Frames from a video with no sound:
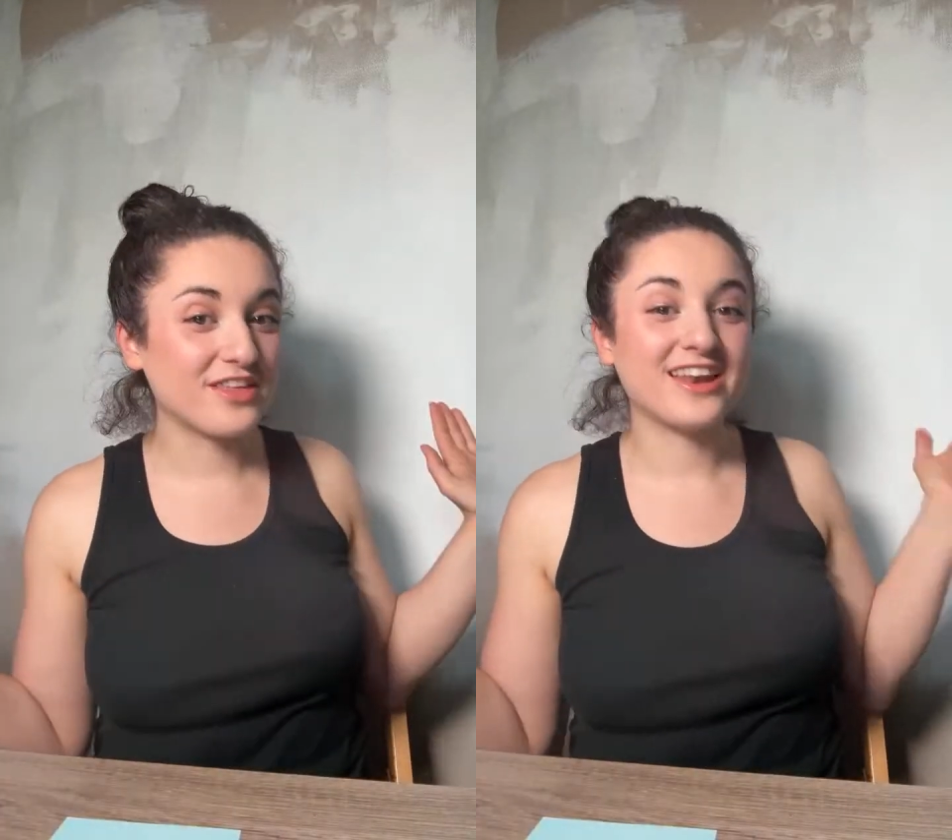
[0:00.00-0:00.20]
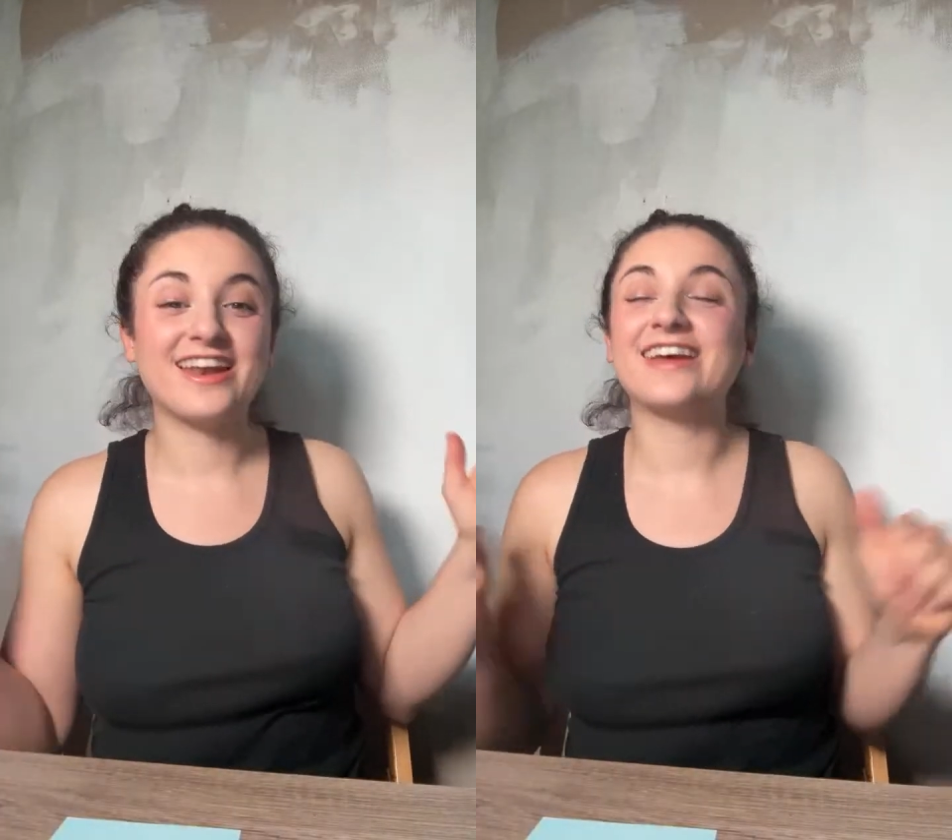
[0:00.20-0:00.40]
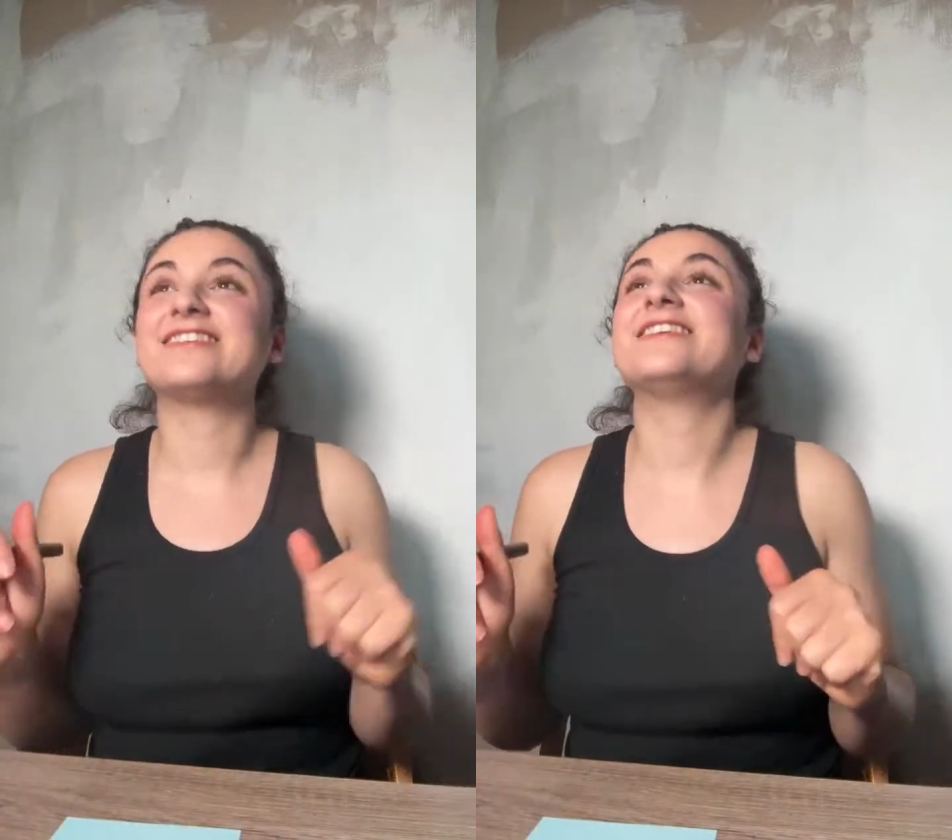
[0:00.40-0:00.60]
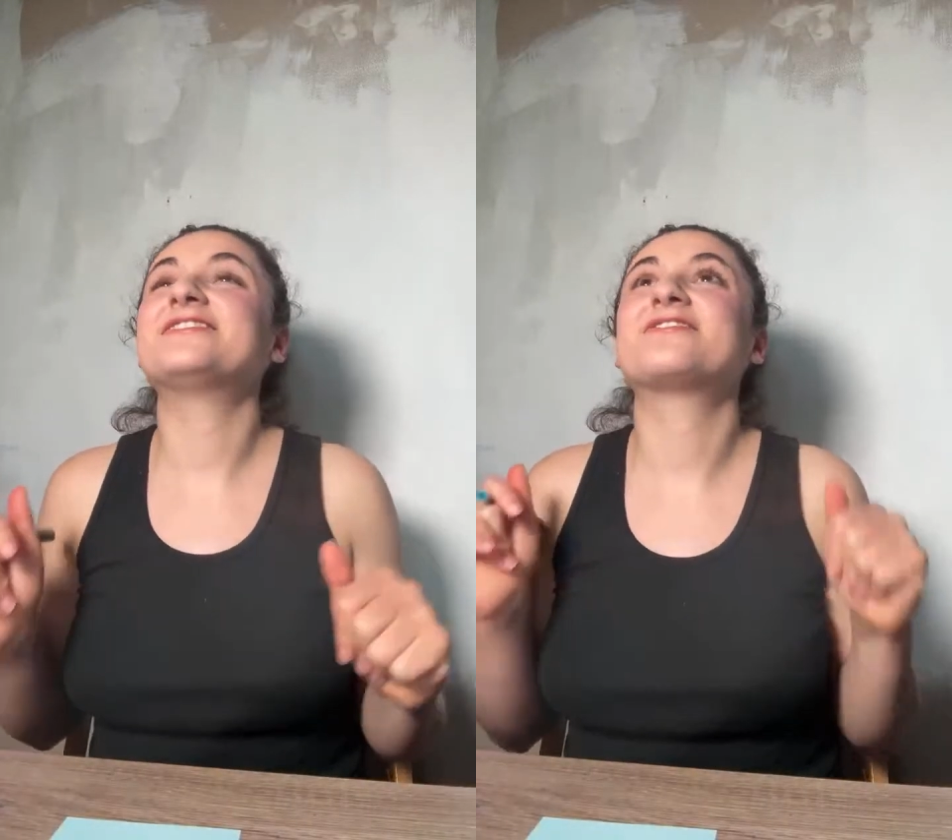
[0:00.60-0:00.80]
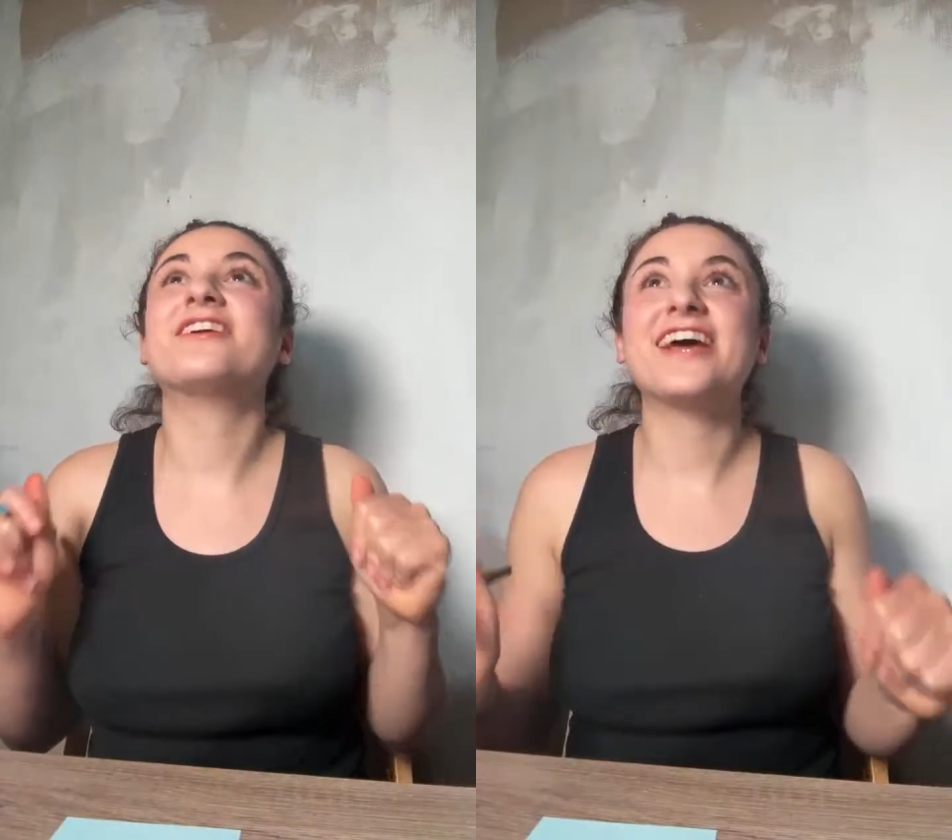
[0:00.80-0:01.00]
in an antique
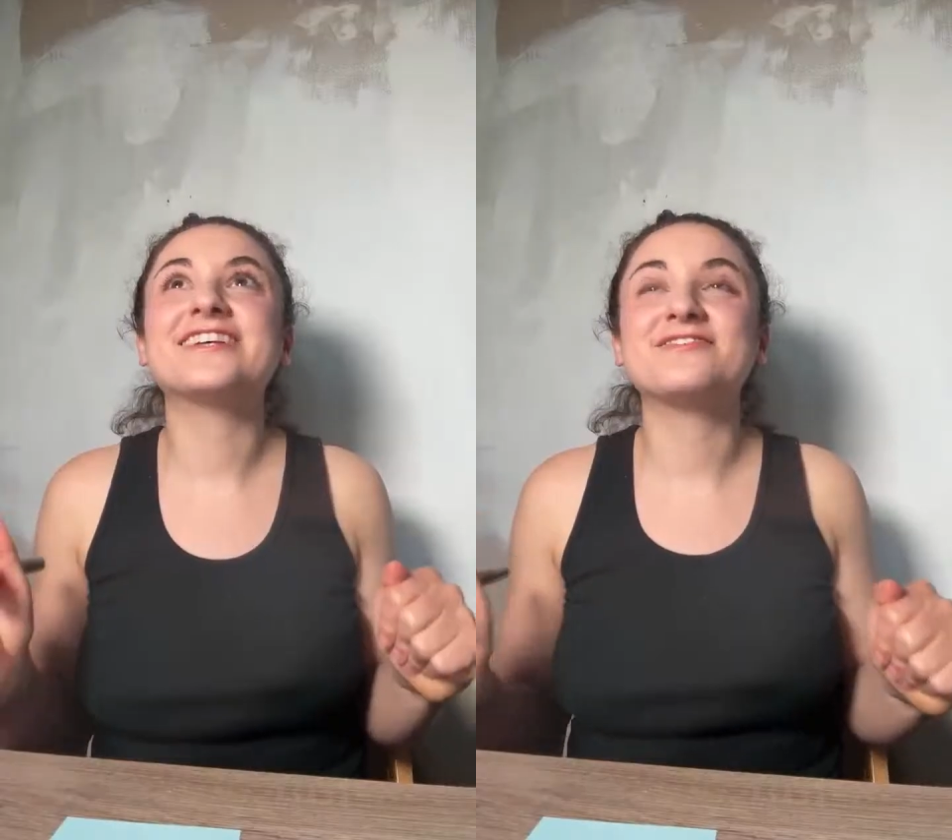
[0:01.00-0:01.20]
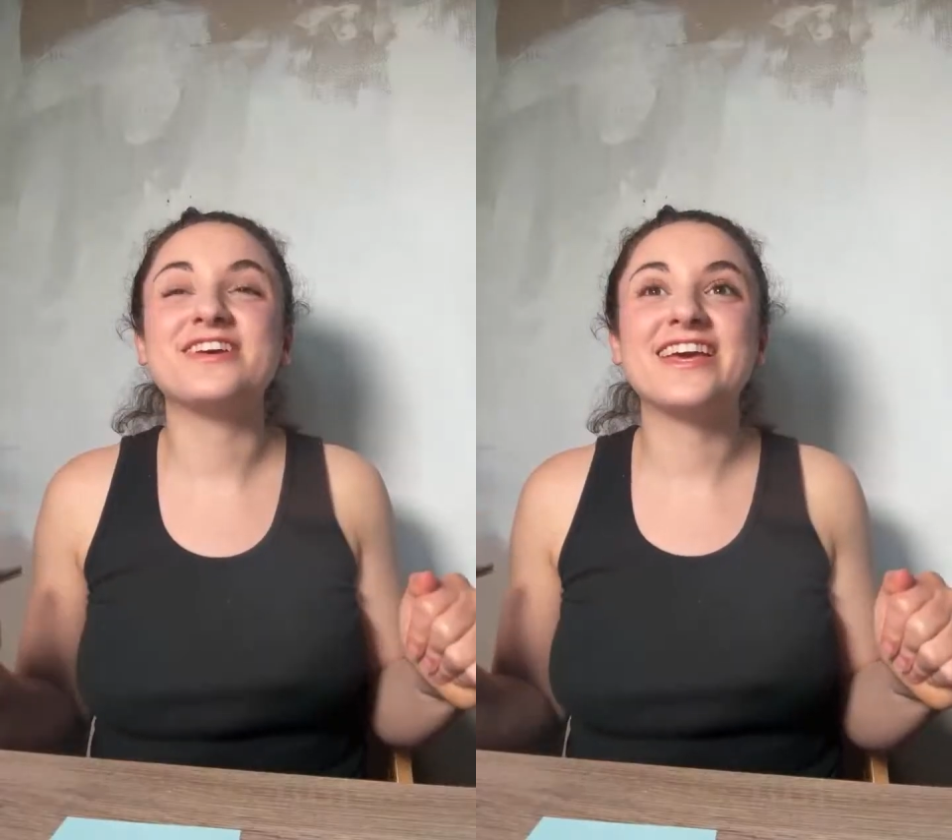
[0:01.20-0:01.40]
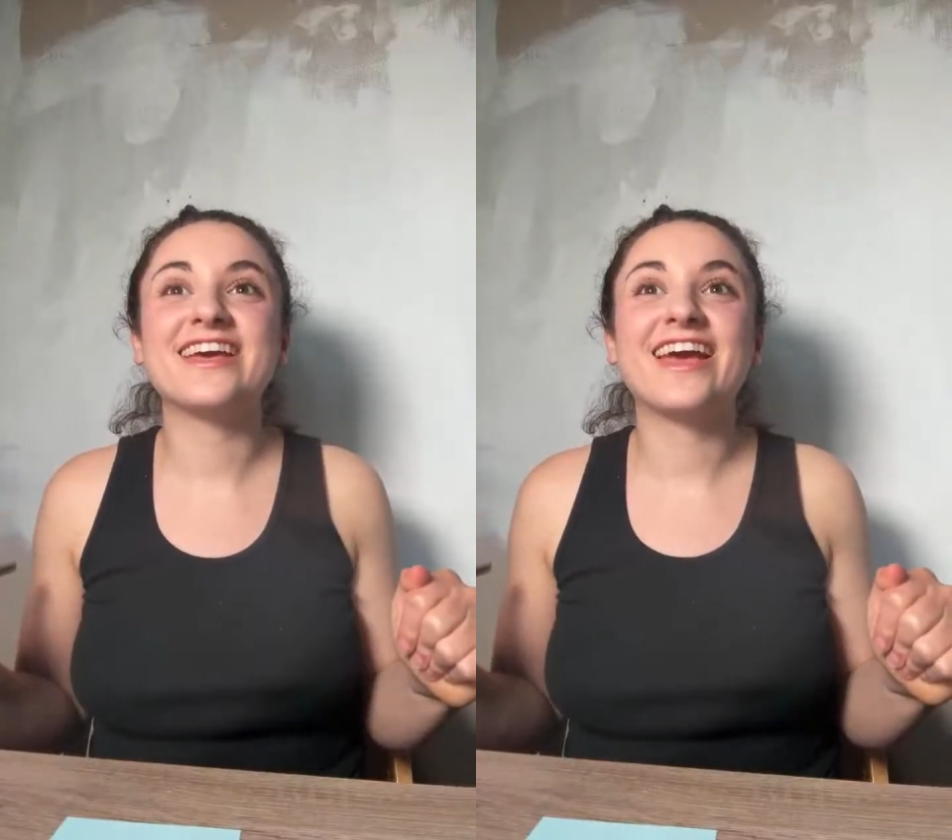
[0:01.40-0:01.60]
store next week,